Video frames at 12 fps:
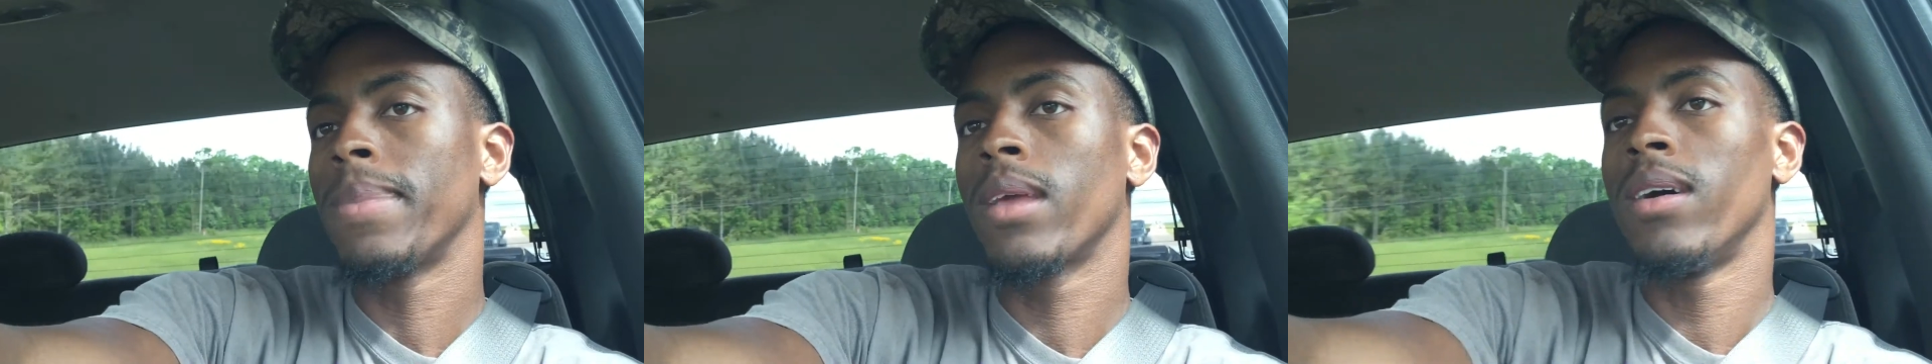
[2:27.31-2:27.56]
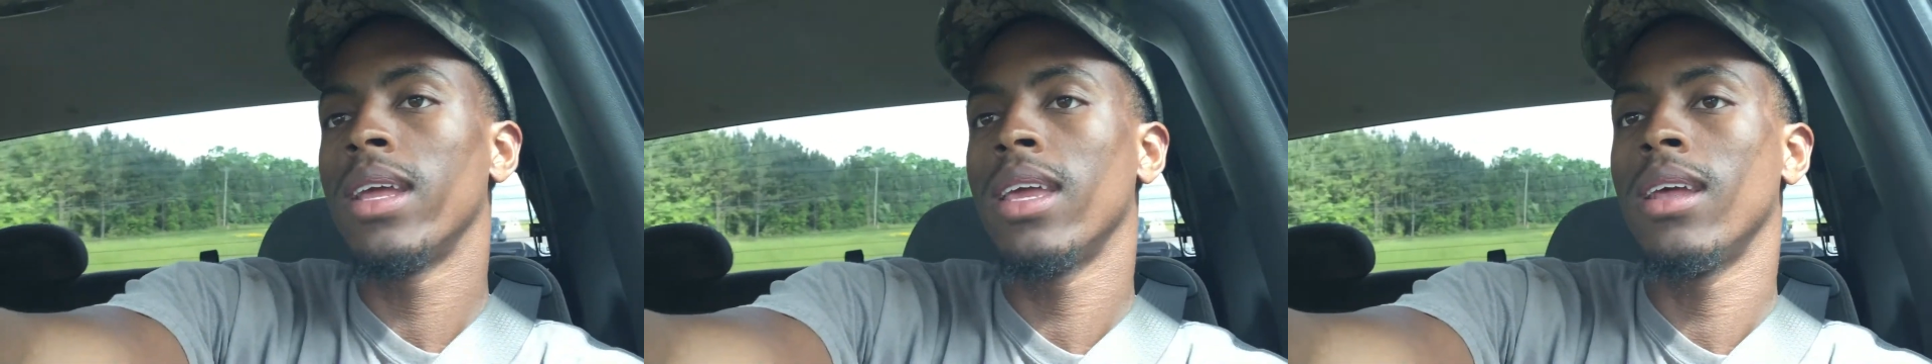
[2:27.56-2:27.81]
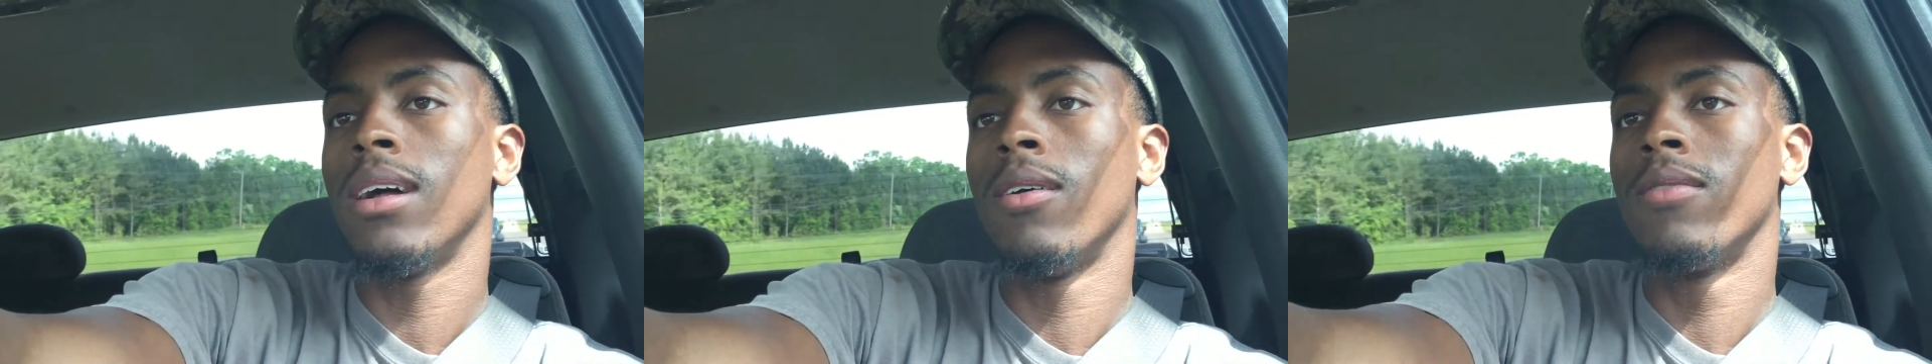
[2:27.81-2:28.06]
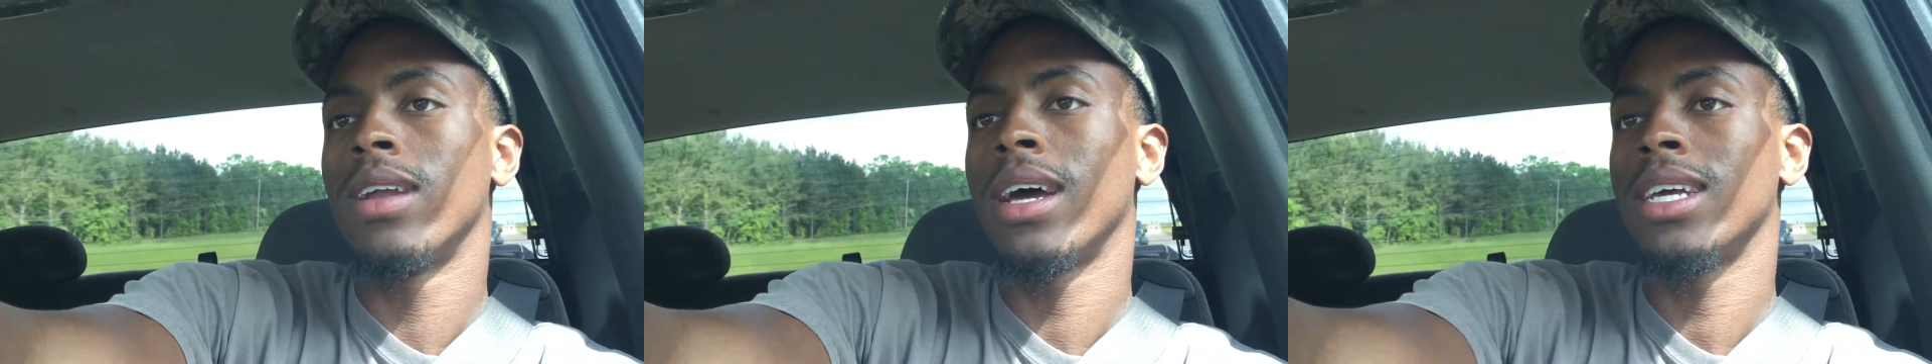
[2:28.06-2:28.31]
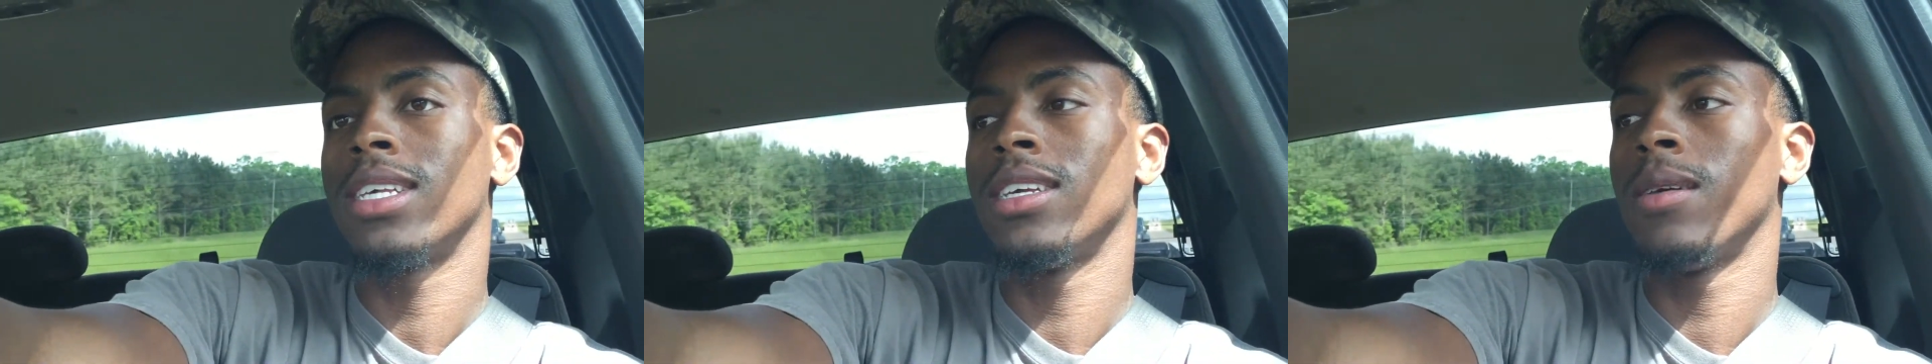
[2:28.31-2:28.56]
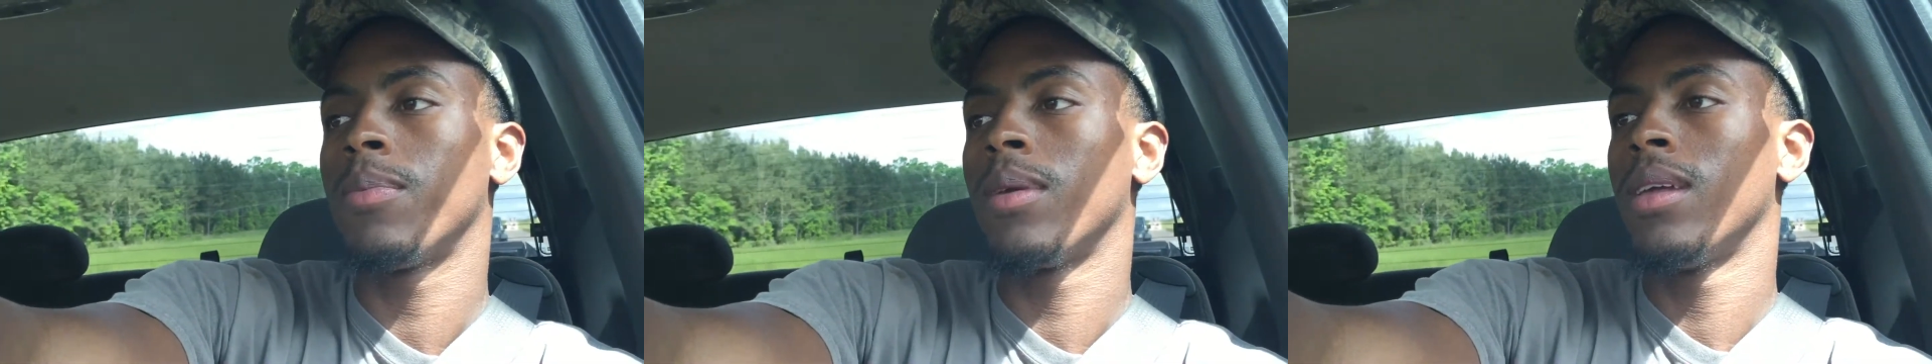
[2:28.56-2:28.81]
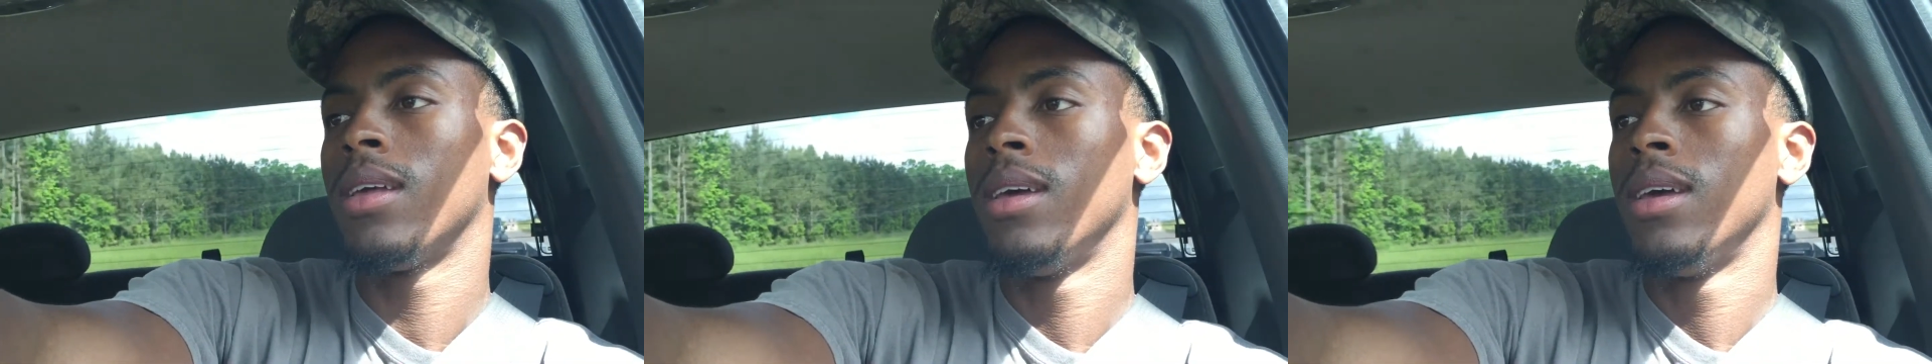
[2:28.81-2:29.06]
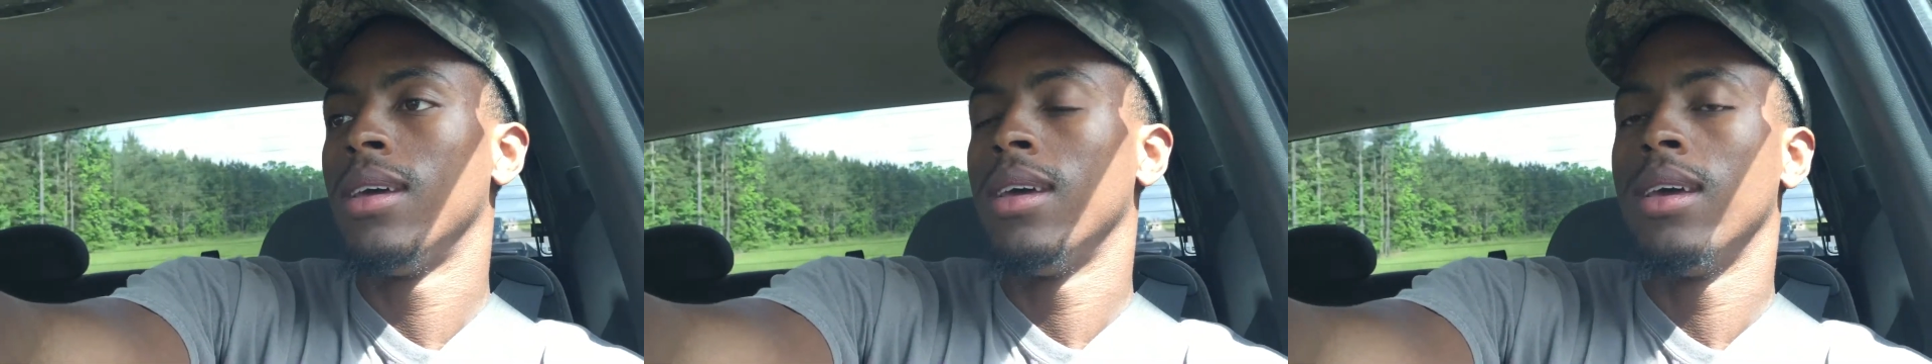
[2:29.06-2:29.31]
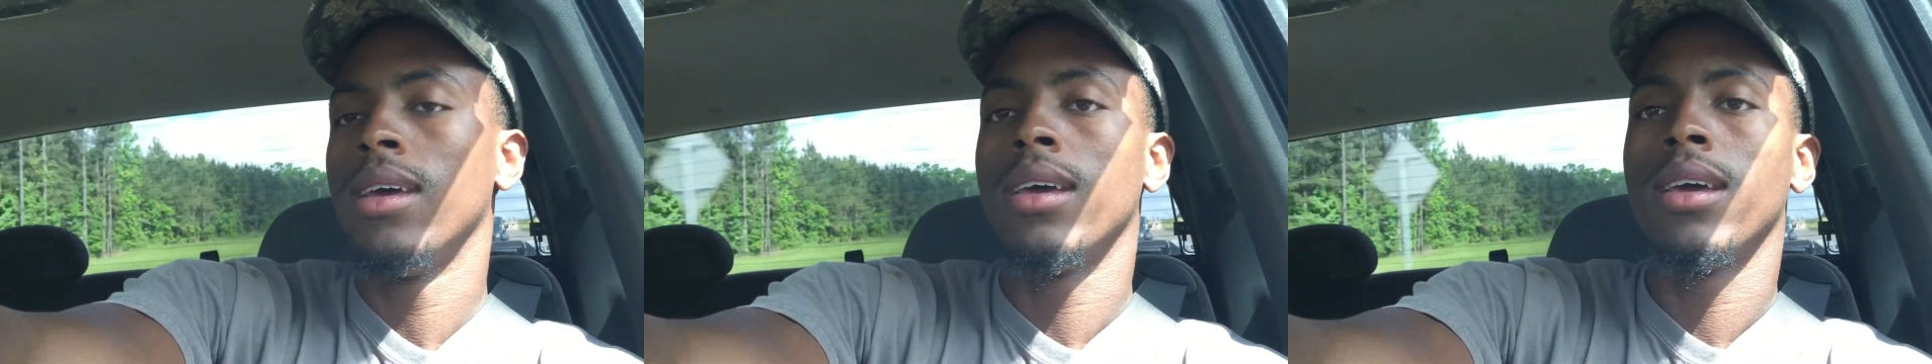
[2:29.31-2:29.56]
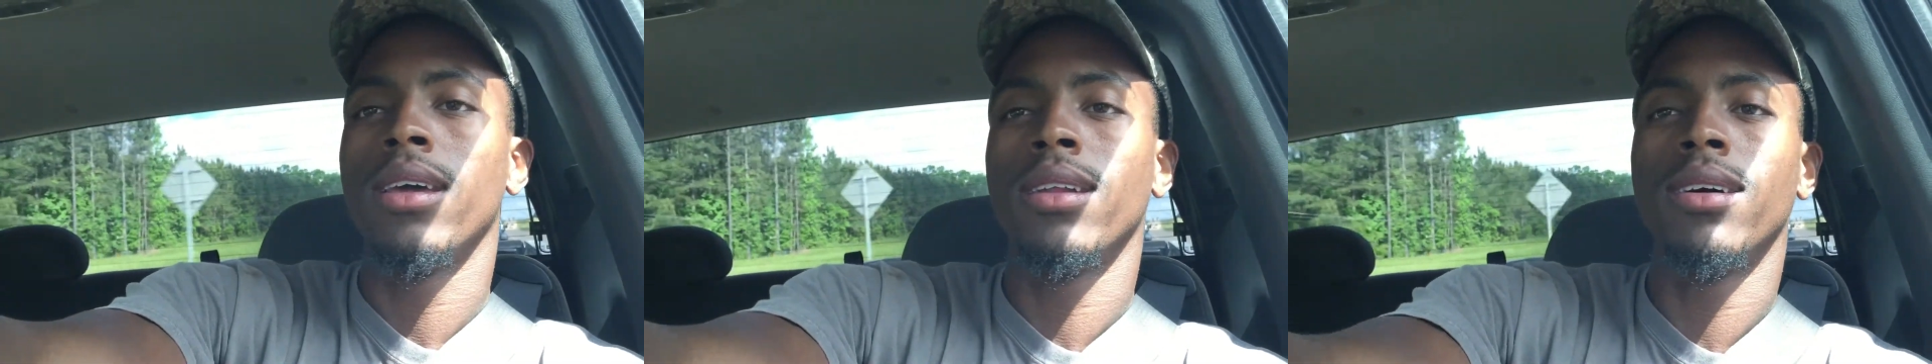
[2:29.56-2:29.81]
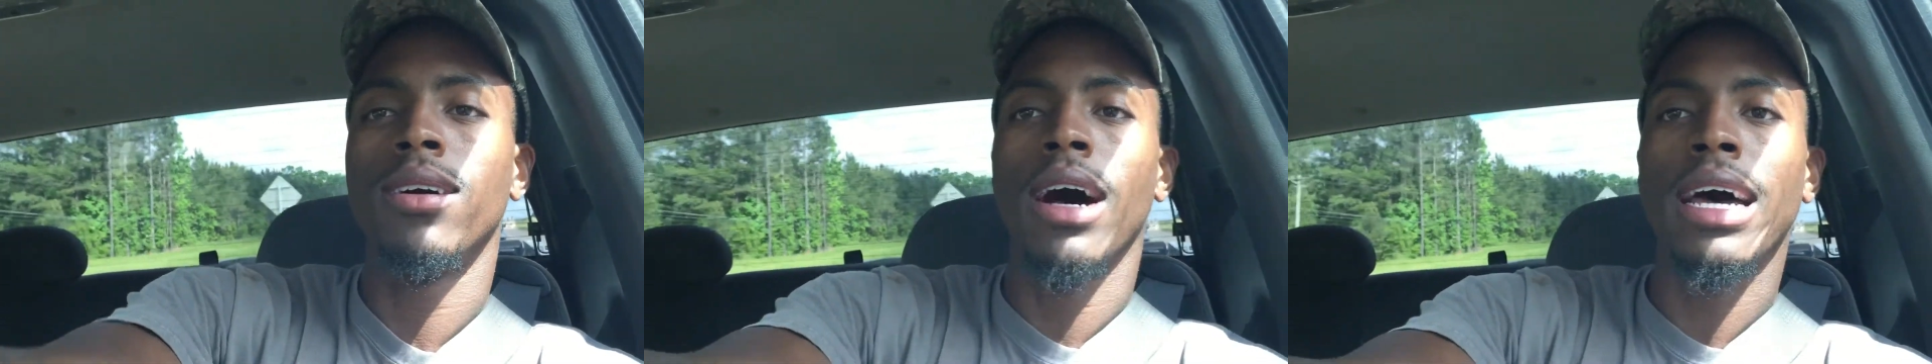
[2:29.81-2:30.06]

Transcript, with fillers: Gonna get overnight shipping. And uh,